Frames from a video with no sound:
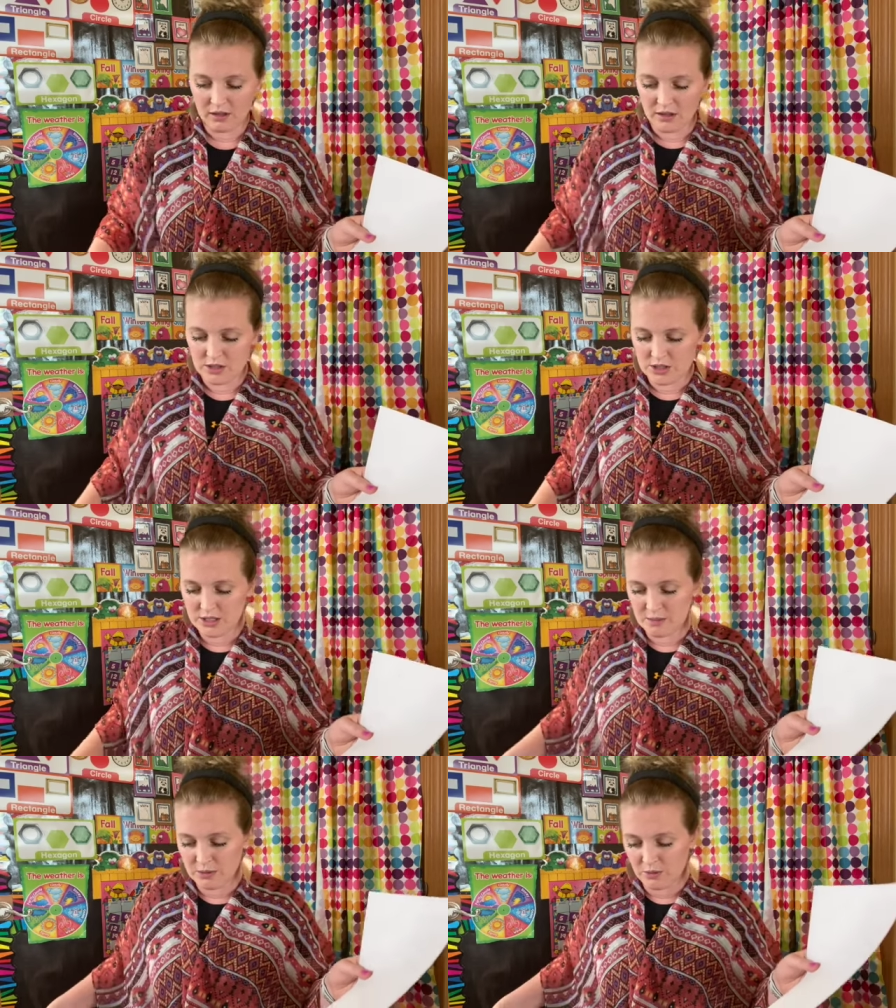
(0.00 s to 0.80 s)
just
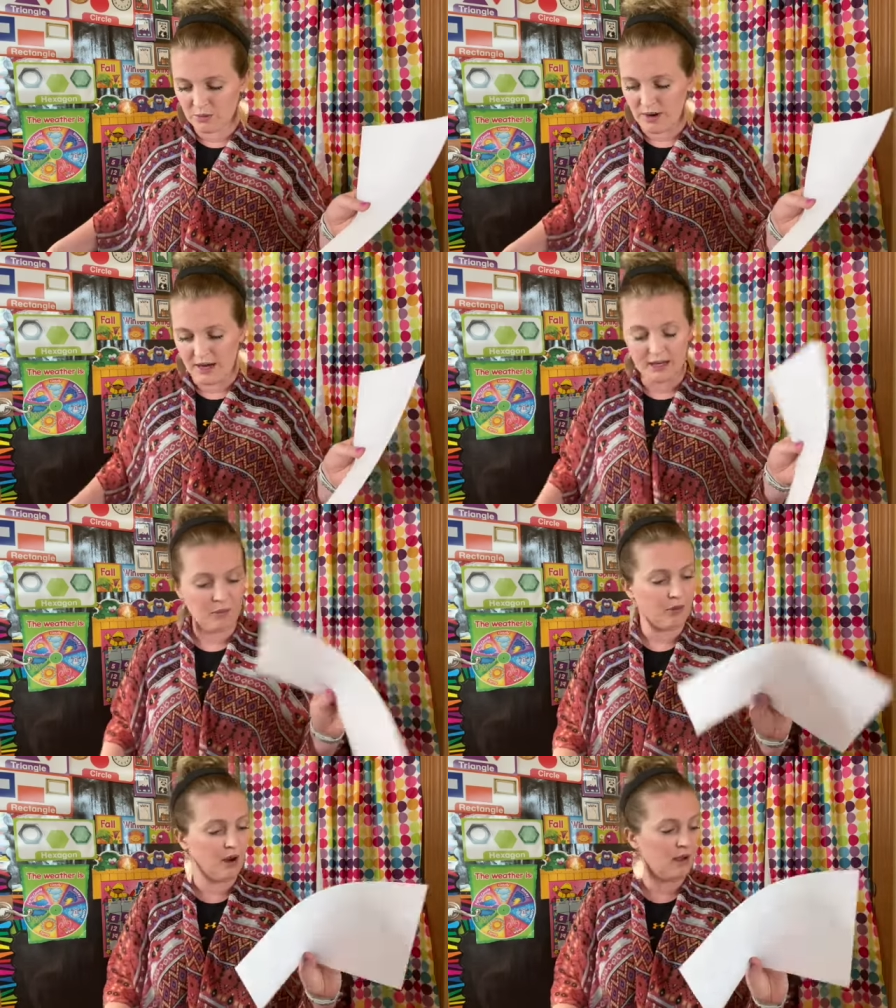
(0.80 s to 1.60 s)
some little
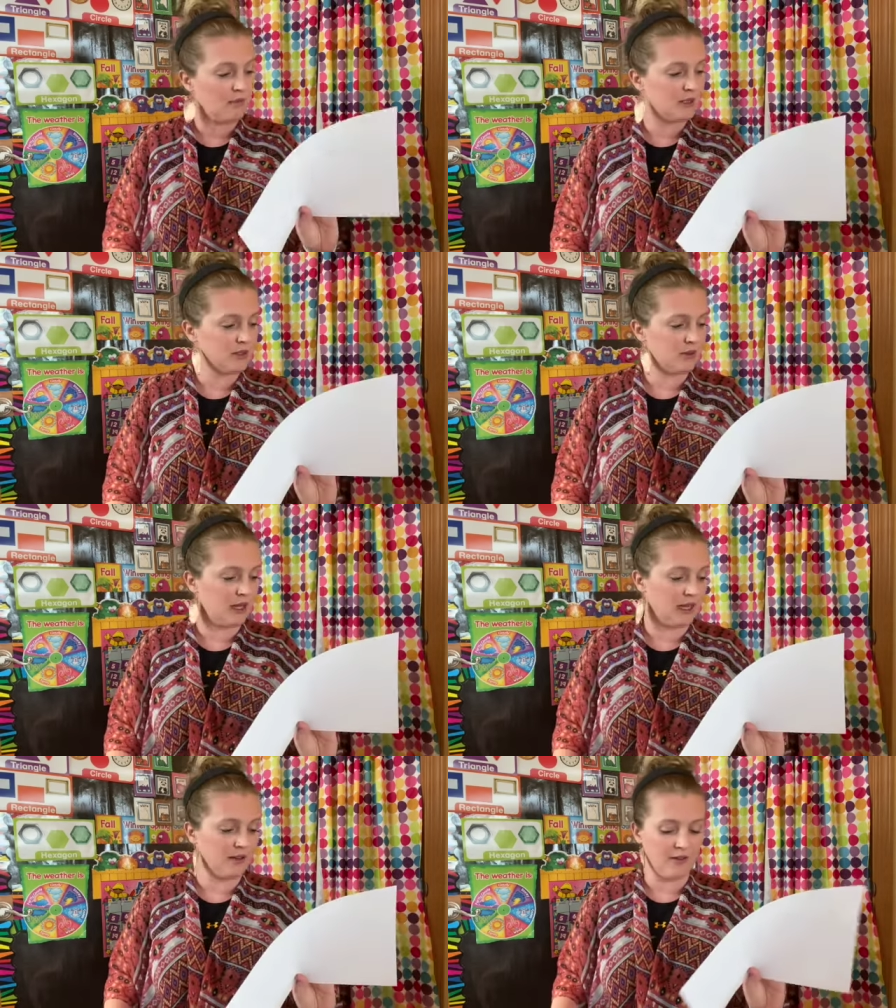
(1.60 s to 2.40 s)
writing prompts. So
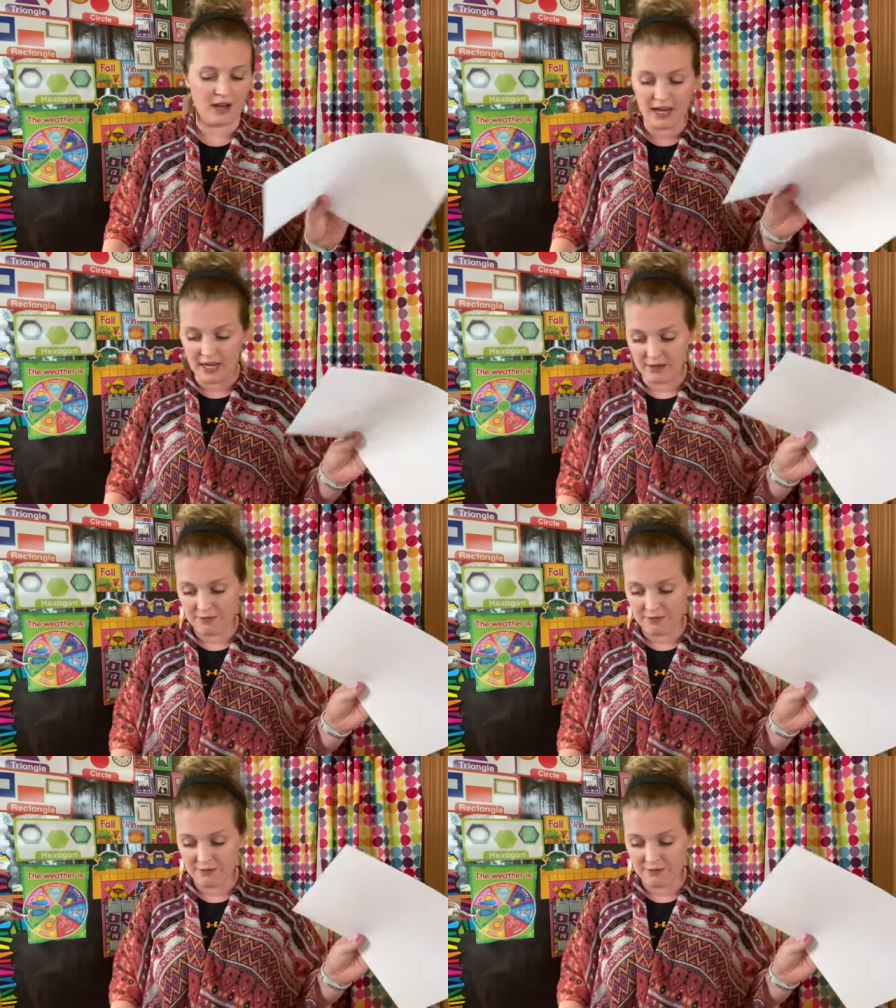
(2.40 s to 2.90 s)
like if I had a